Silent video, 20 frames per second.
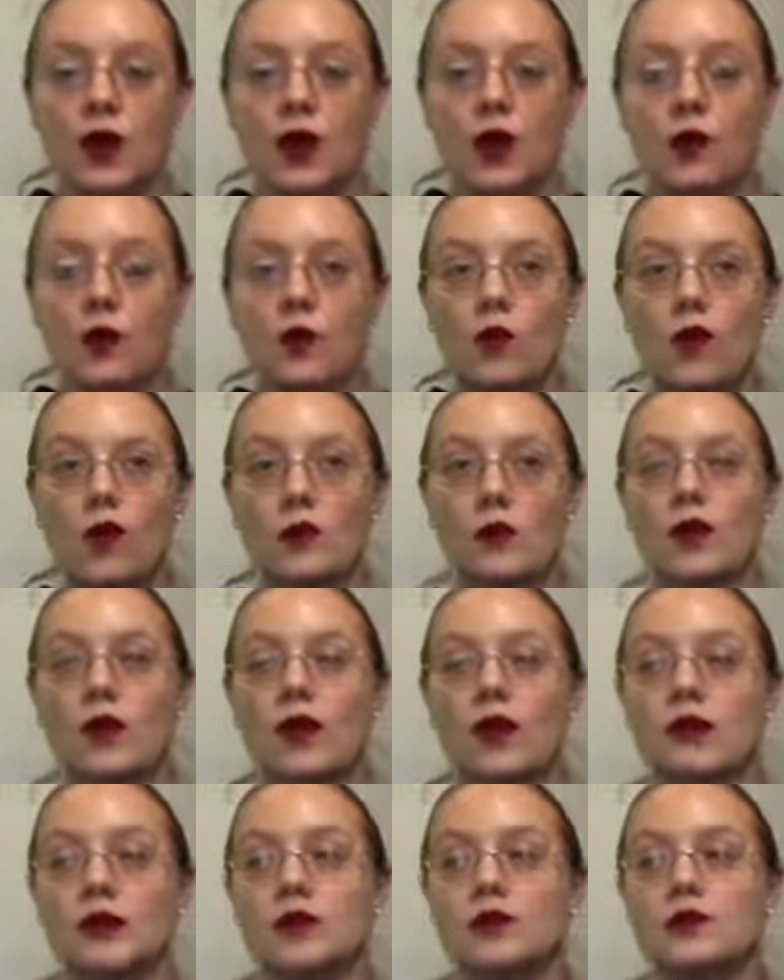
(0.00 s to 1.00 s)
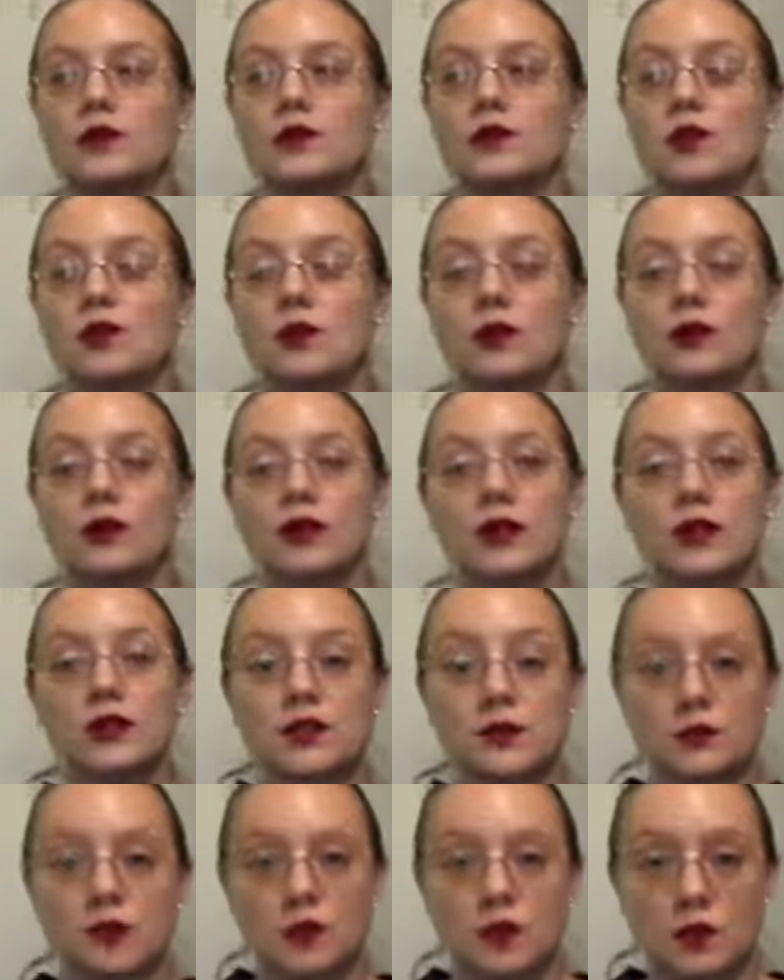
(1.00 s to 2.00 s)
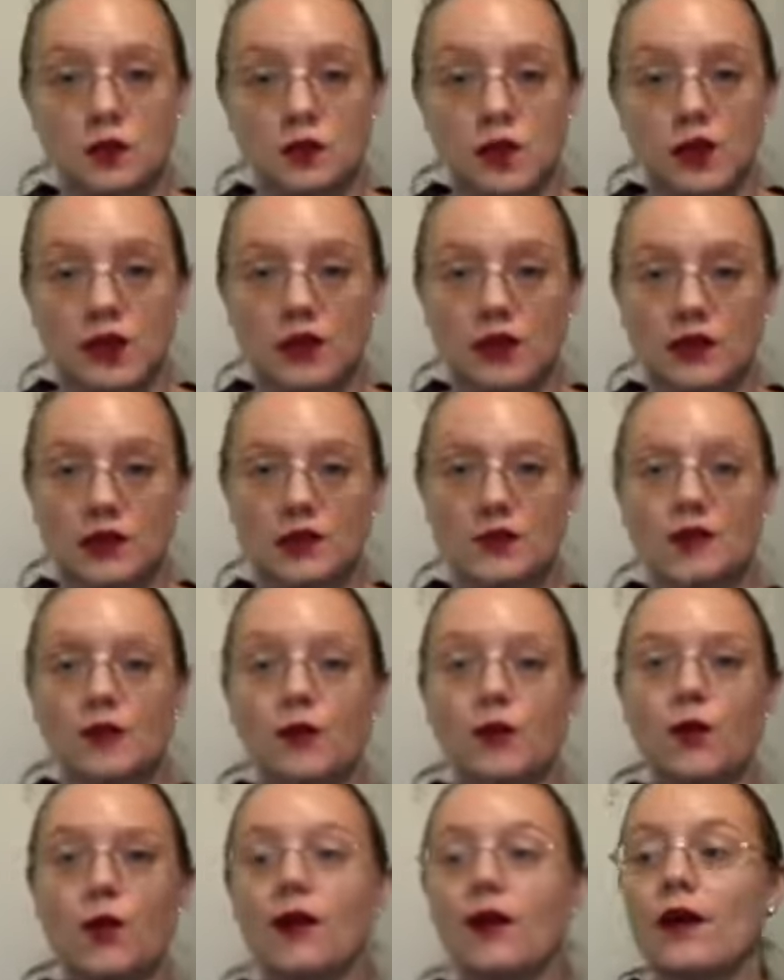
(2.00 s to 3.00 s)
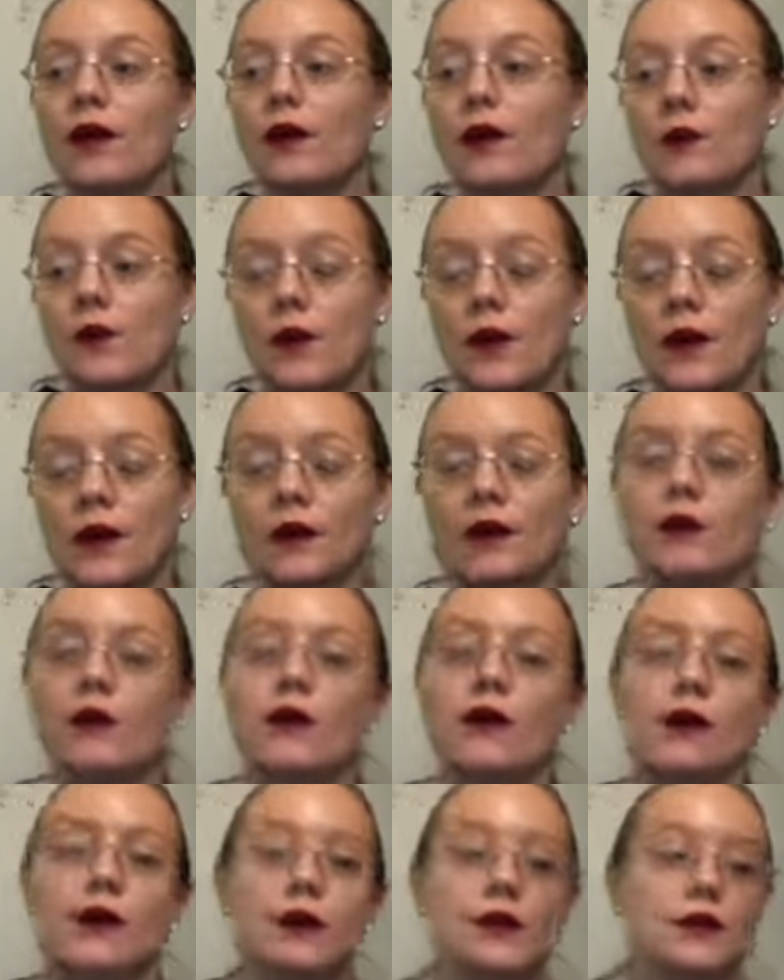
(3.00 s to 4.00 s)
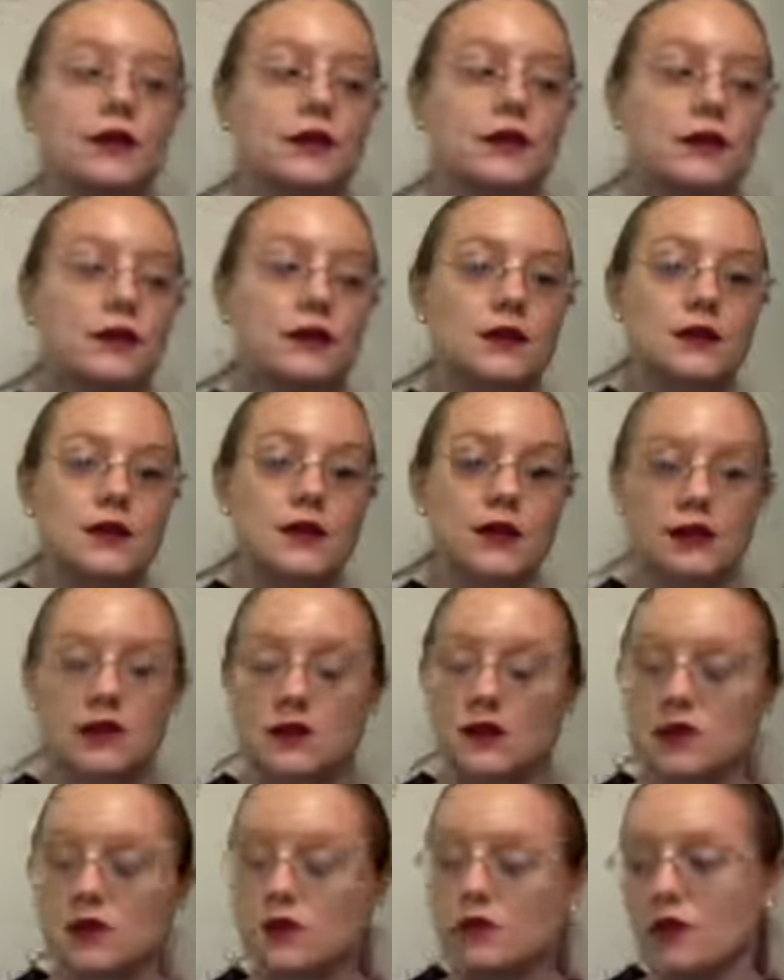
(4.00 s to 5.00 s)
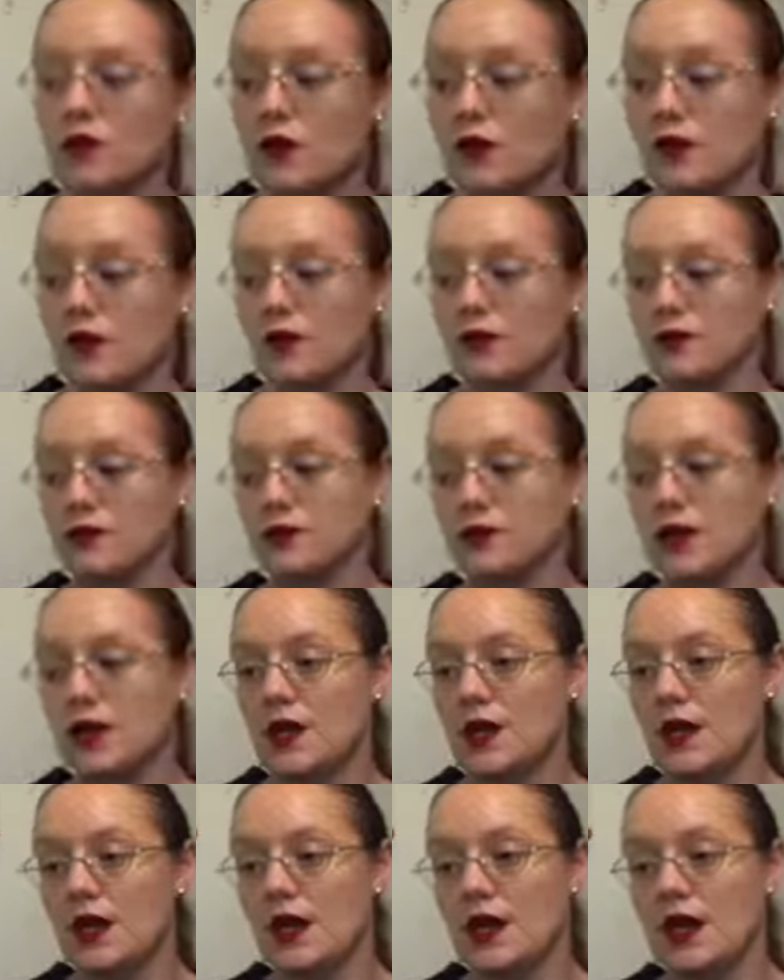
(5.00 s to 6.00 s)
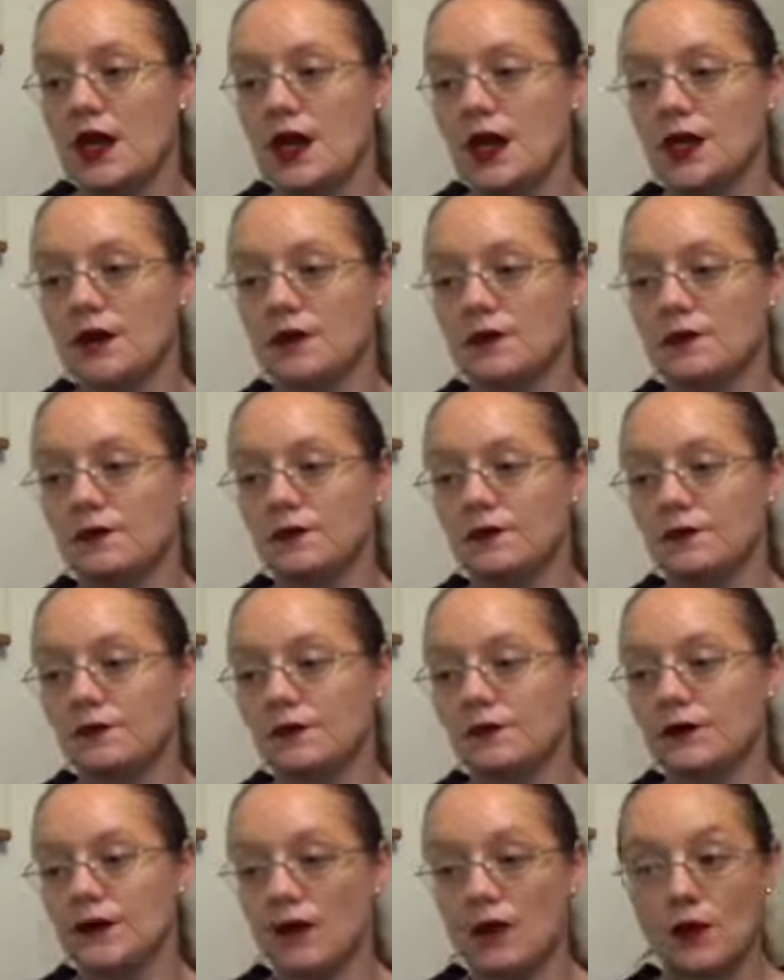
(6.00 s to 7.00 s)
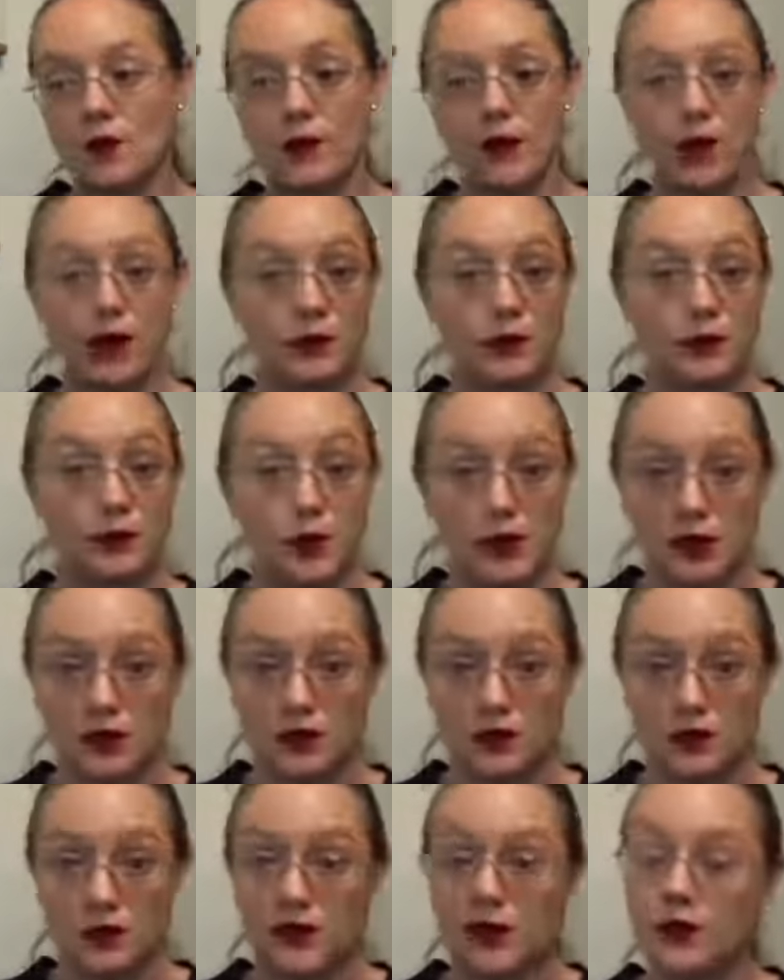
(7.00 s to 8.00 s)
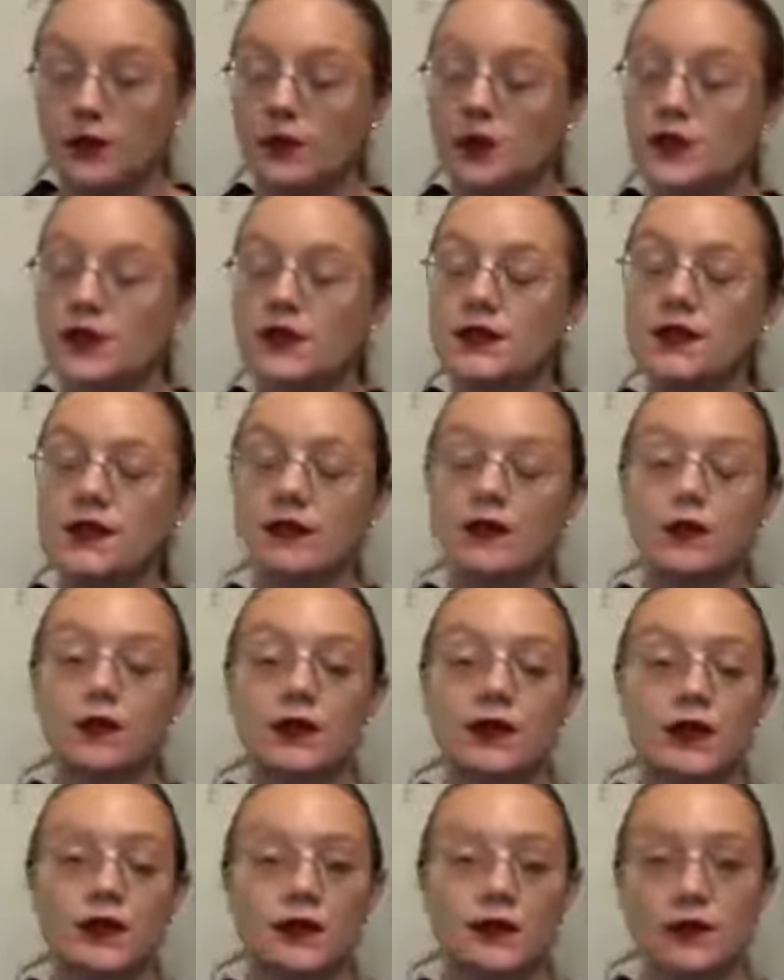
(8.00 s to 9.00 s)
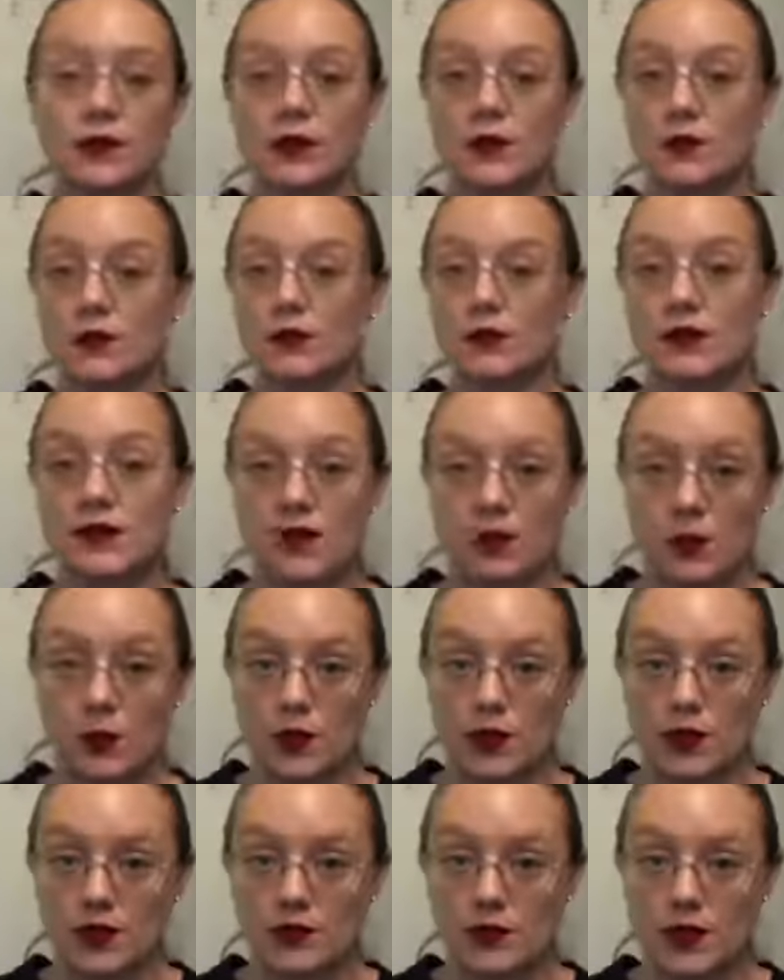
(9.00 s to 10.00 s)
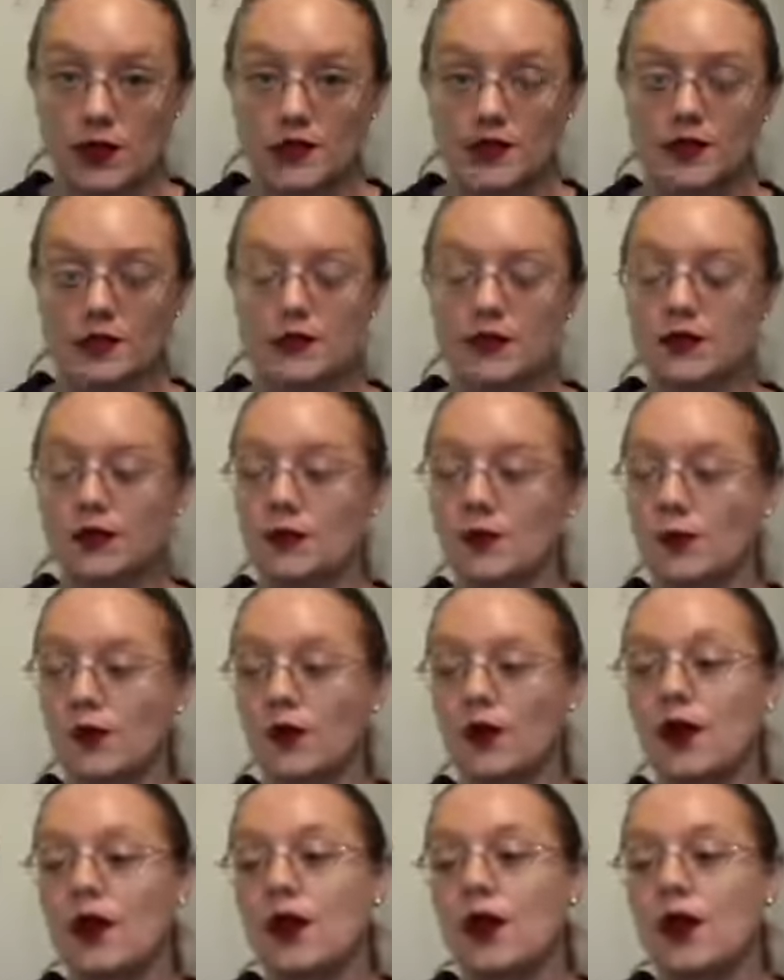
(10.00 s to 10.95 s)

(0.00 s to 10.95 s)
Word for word: What products do your customers want in the summer? Bug Guard, Skin So Soft, um, probably Moisture Therapy still, because I mean, you want to stay moisturized in the summer.